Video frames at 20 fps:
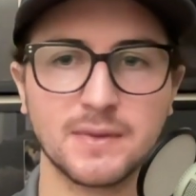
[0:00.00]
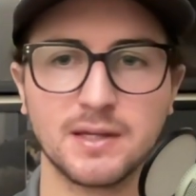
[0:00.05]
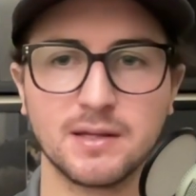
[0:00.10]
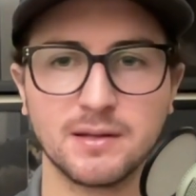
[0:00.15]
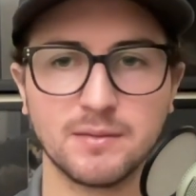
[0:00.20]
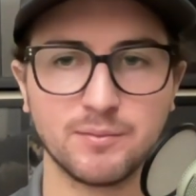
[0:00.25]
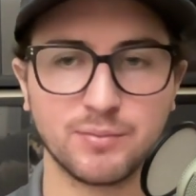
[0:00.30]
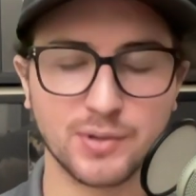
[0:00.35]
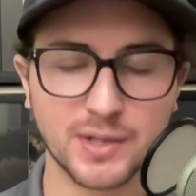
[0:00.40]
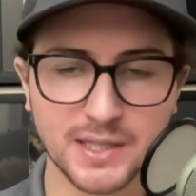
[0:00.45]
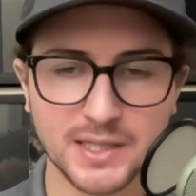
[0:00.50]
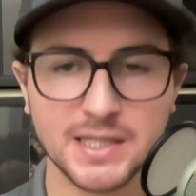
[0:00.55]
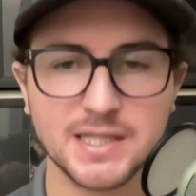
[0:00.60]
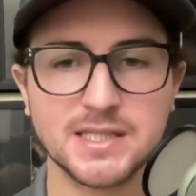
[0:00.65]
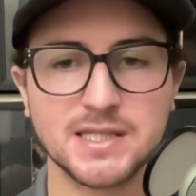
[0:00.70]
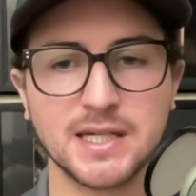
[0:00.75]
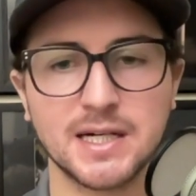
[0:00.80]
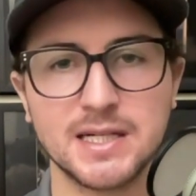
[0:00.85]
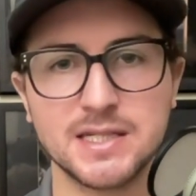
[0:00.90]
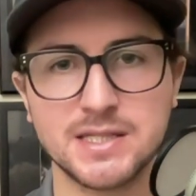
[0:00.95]
bring these
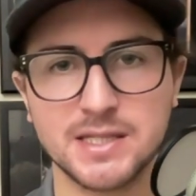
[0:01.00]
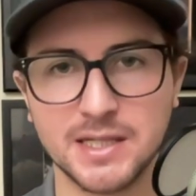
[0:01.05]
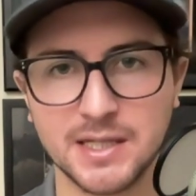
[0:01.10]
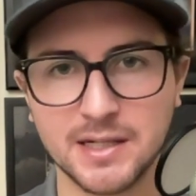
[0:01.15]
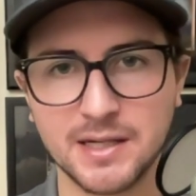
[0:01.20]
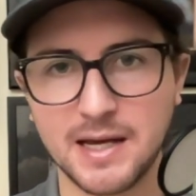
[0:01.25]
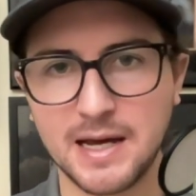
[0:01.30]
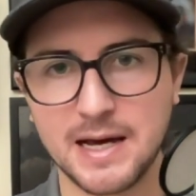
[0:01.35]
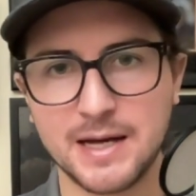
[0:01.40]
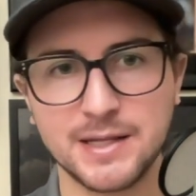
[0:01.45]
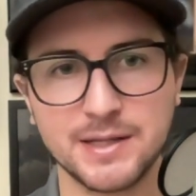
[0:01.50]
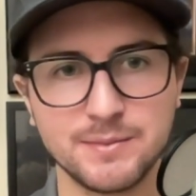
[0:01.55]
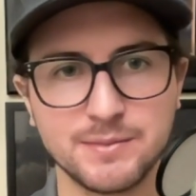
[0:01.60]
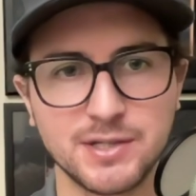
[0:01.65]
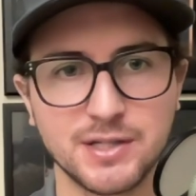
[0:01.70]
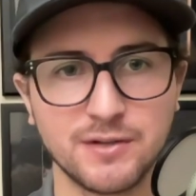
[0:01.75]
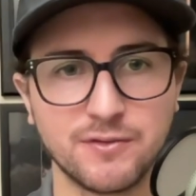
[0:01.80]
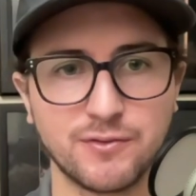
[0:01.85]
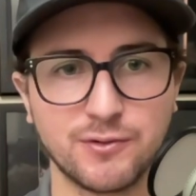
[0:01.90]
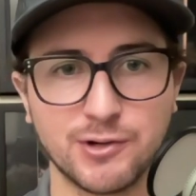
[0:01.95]
guys in, add them
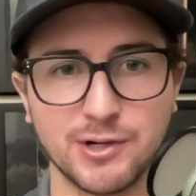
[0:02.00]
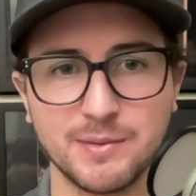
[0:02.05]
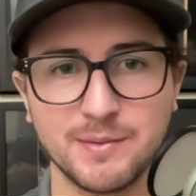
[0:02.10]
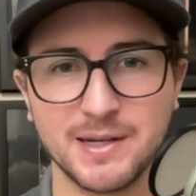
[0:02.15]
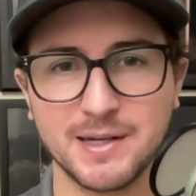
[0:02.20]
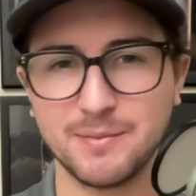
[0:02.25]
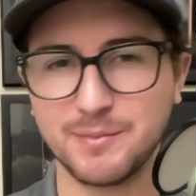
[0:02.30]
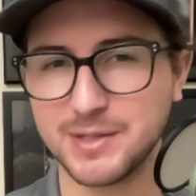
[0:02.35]
to the 40-man,